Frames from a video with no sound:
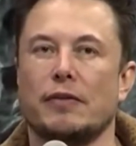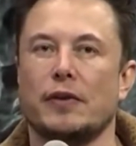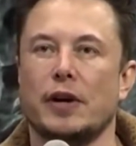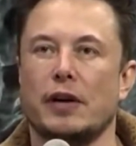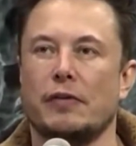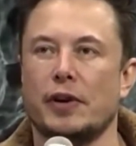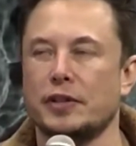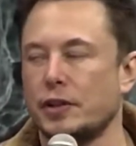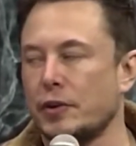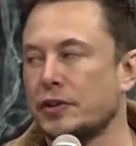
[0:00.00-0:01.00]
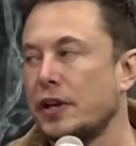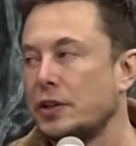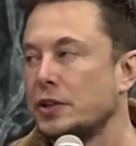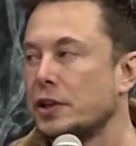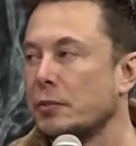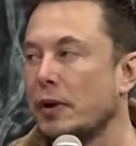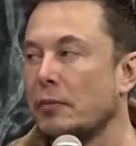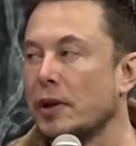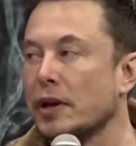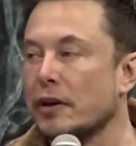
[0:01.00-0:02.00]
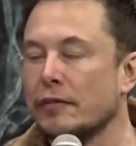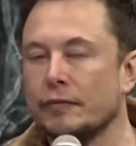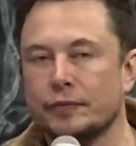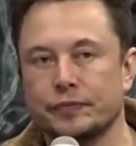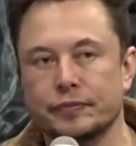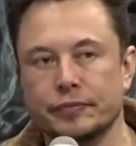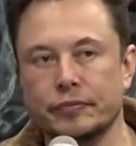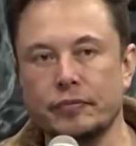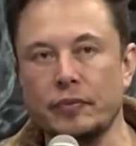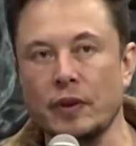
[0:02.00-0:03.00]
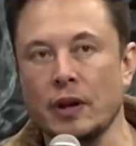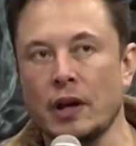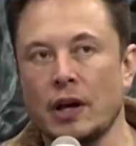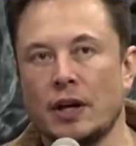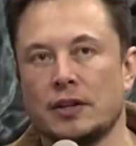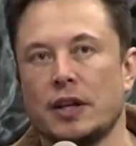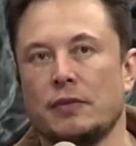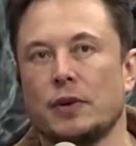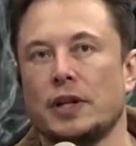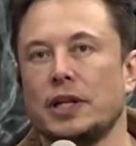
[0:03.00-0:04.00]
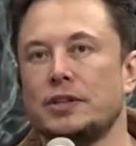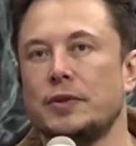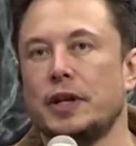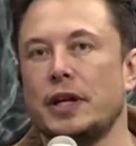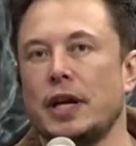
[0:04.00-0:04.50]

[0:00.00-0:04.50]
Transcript: a very serious danger to the public. And so therefore there needs to be a